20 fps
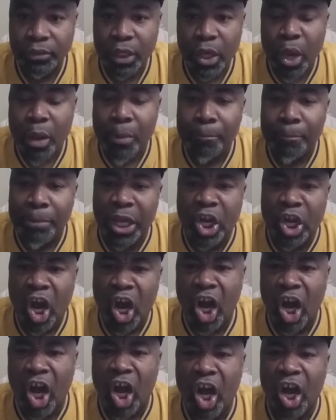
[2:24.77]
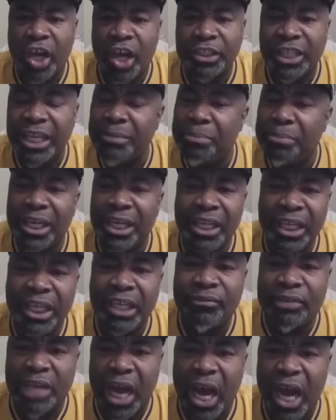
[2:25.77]
because he believed
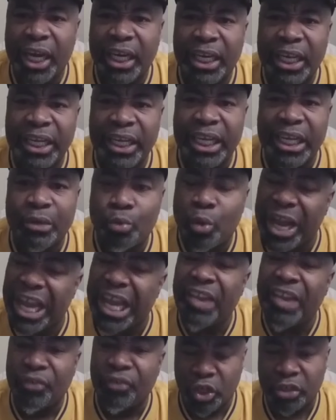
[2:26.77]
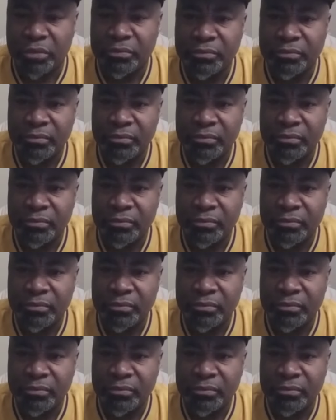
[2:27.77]
God and he didn't waver,